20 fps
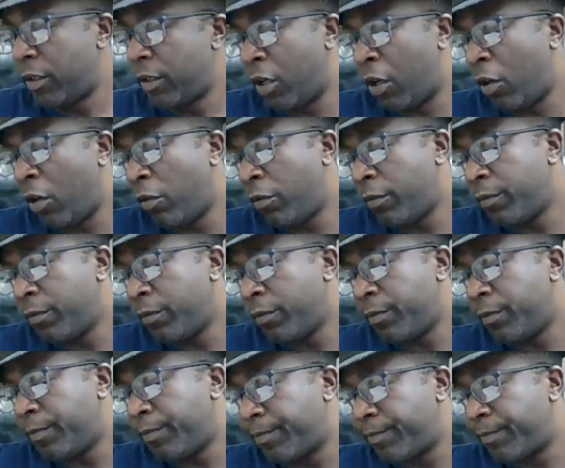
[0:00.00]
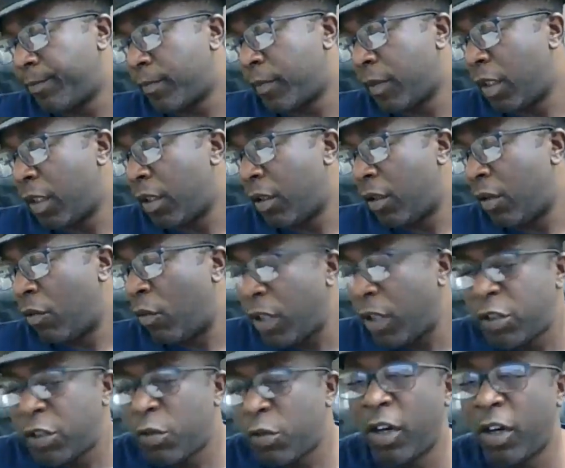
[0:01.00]
So,
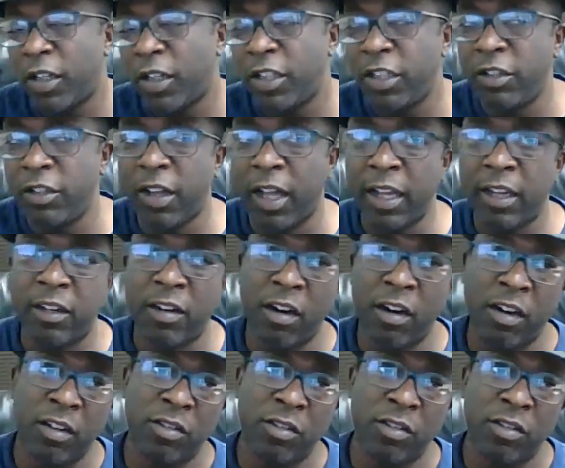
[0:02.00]
which one do you like,